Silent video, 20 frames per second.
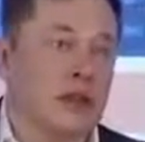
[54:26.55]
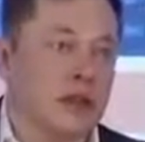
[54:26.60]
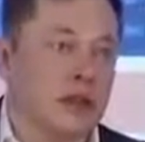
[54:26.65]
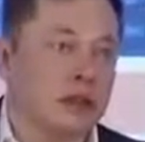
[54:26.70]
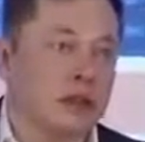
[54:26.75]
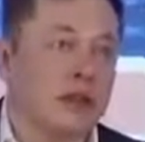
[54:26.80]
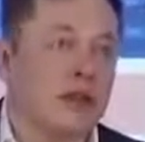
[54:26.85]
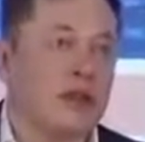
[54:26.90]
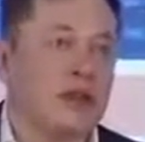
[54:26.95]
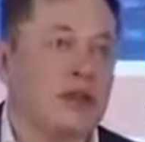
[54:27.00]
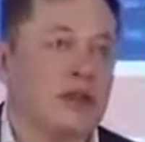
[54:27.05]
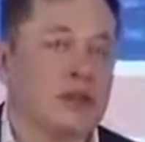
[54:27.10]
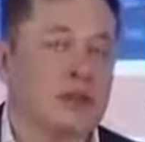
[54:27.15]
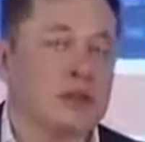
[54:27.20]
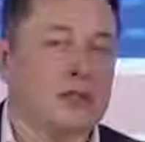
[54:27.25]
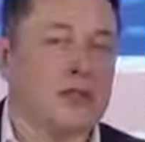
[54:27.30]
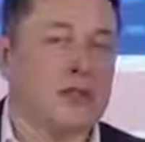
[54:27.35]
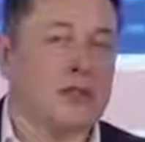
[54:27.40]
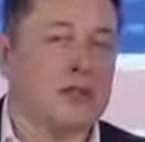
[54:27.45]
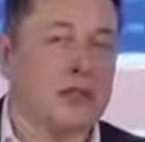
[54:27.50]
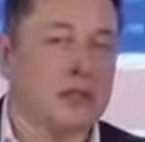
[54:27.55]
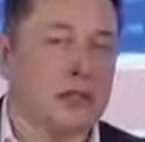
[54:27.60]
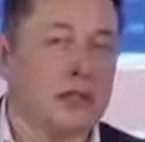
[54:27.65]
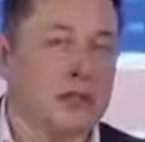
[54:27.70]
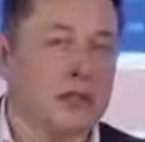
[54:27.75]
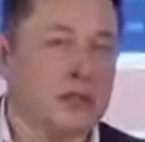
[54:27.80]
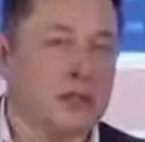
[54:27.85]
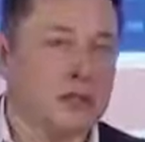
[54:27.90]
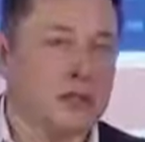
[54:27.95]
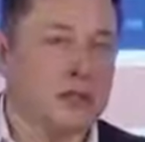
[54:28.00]
incentives or
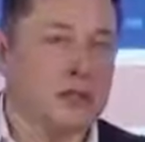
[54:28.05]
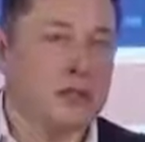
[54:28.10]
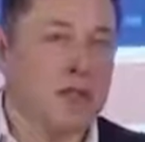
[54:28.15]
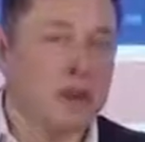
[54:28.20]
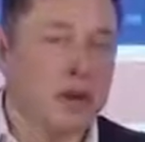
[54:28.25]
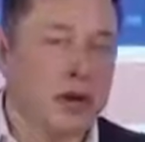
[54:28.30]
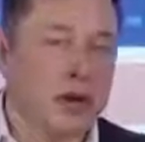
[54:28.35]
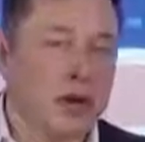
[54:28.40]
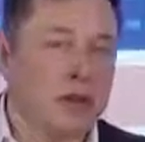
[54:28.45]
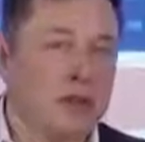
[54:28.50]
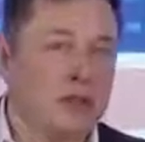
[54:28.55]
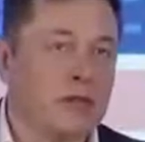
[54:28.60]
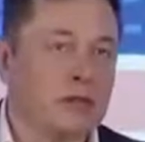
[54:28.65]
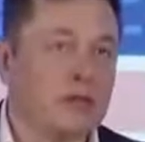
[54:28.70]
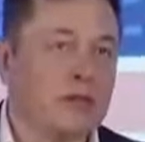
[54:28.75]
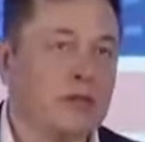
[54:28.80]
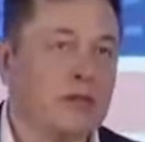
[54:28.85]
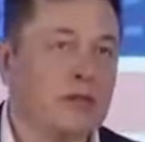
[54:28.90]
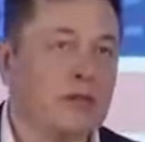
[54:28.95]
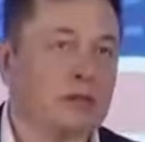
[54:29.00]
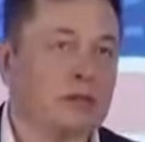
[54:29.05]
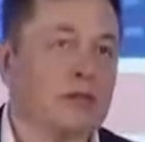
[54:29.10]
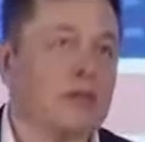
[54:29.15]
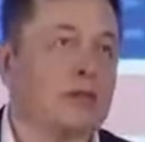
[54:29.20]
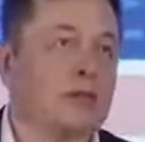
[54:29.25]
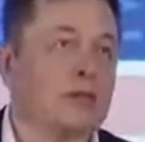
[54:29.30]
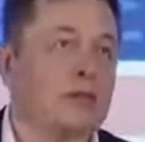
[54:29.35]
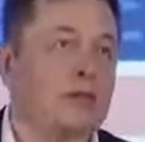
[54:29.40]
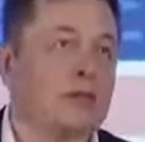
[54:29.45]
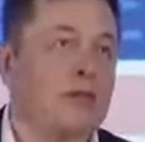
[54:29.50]
subsidies when it comes to
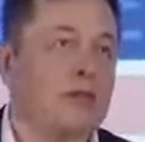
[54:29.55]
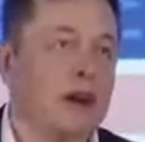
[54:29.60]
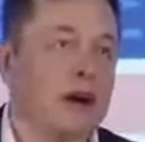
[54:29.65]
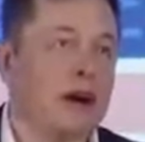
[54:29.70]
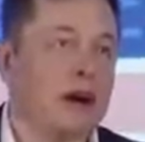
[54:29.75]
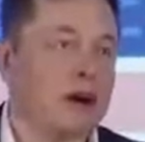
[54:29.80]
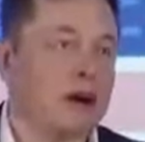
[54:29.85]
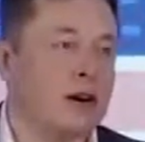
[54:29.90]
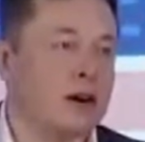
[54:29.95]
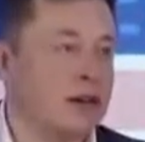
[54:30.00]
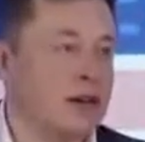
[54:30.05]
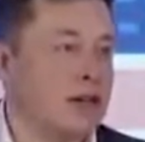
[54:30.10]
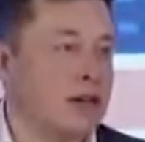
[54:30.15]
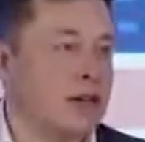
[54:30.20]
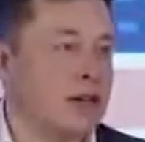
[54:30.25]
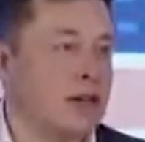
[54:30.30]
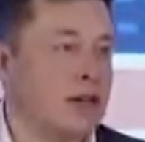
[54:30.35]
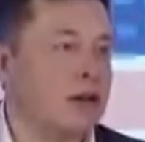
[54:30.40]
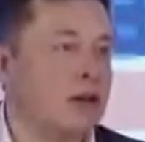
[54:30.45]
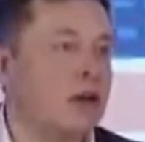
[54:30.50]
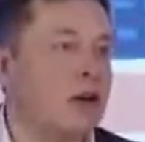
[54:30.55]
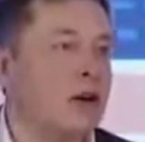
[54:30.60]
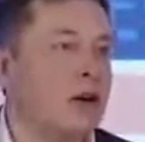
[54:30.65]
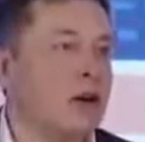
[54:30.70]
renewable power is that